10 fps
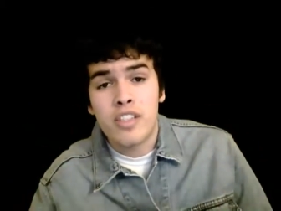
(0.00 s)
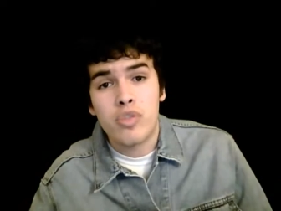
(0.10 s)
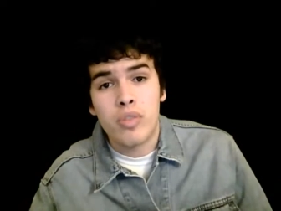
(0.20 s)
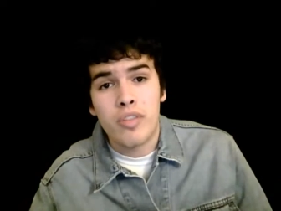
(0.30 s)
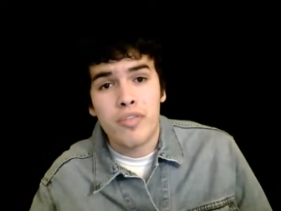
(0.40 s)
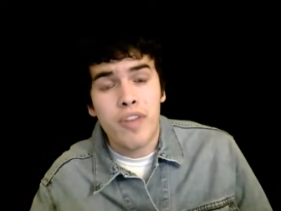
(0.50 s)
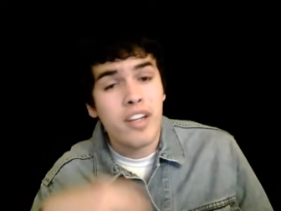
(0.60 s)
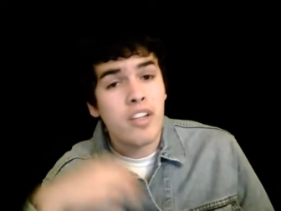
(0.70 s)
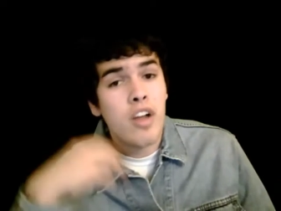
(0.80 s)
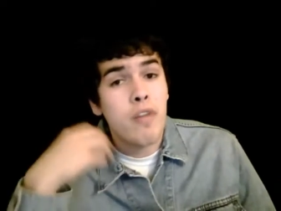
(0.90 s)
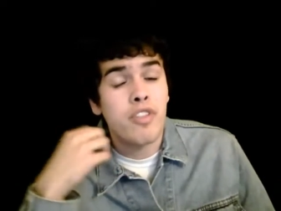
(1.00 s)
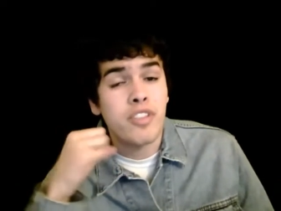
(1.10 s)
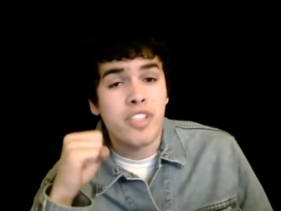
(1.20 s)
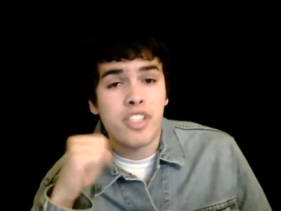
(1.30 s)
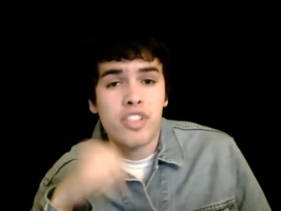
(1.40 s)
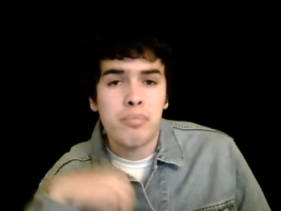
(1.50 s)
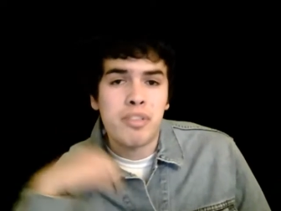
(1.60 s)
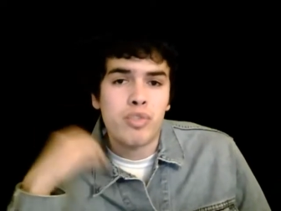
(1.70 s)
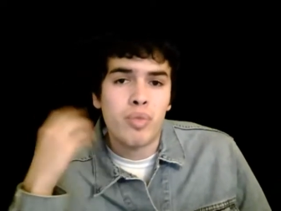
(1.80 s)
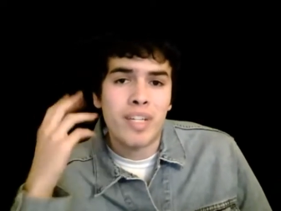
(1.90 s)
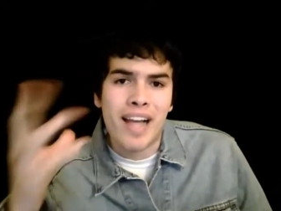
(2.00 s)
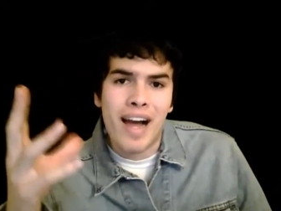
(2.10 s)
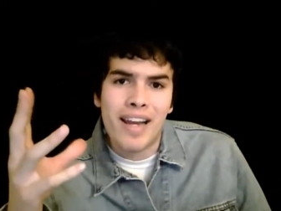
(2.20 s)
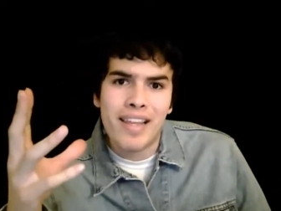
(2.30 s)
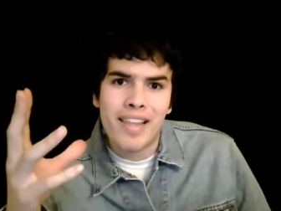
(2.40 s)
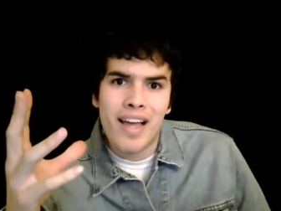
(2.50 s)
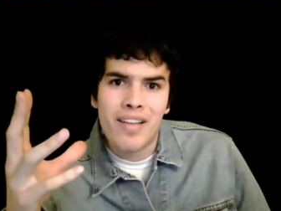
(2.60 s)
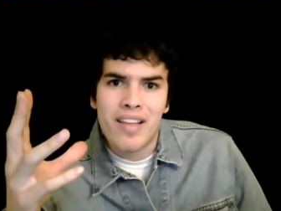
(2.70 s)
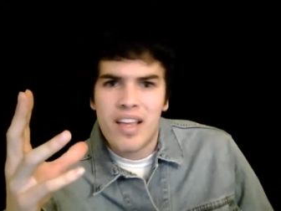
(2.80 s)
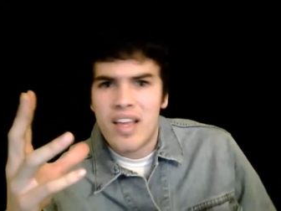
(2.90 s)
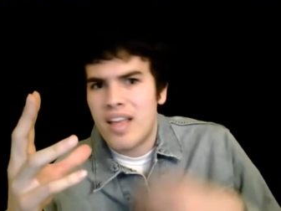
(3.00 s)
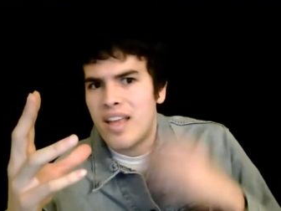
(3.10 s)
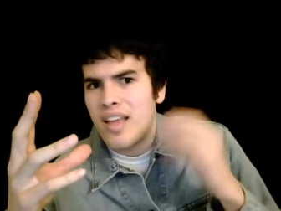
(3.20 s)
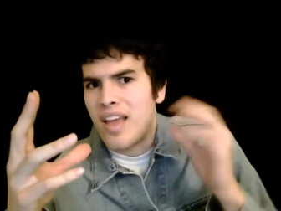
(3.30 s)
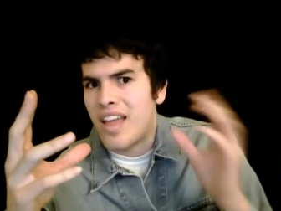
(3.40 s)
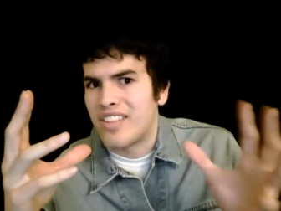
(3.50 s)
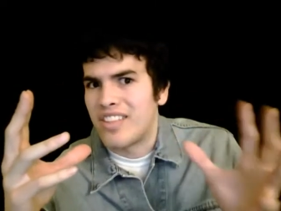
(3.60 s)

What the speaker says: to the final confrontation between Kaneda and